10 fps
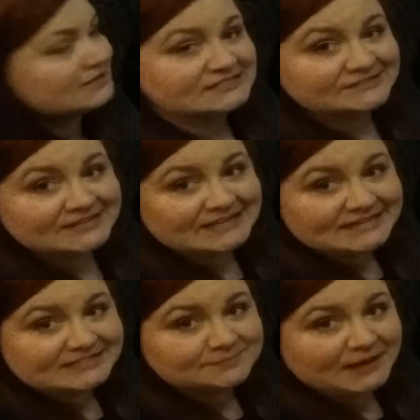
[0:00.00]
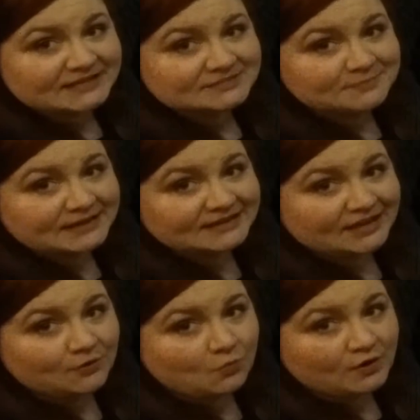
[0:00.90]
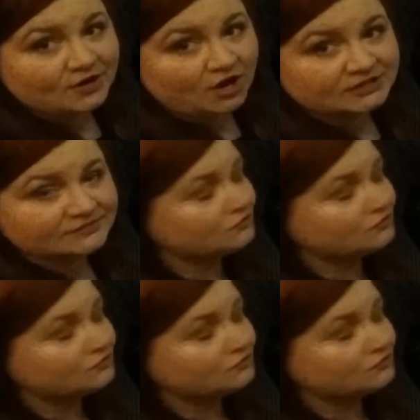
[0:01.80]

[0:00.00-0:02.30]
into the E space, making it 1 octave